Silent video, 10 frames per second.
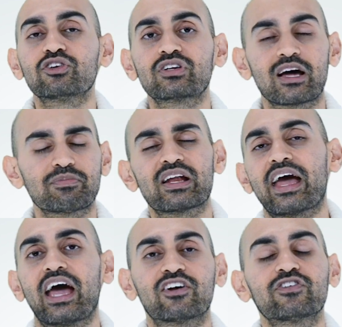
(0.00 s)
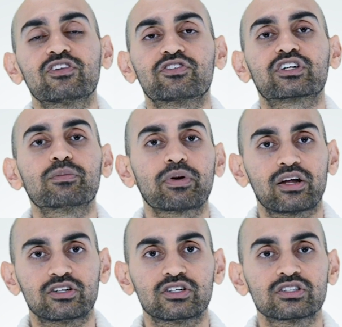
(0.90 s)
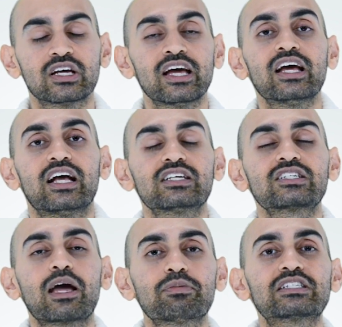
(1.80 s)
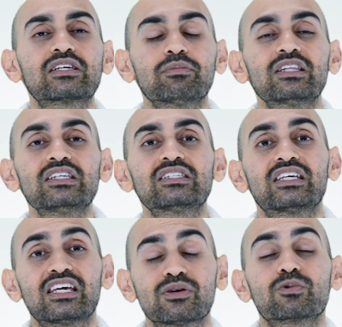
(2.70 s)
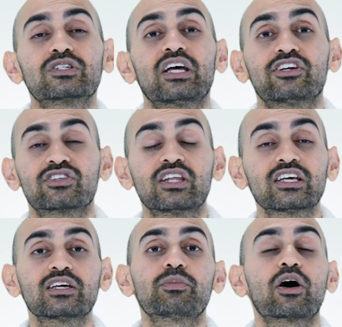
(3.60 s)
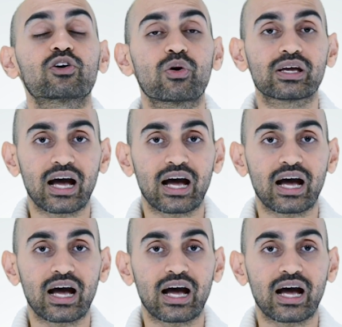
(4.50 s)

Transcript: you type in a handful of your competitors is type in some of these keywords that you're thinking about going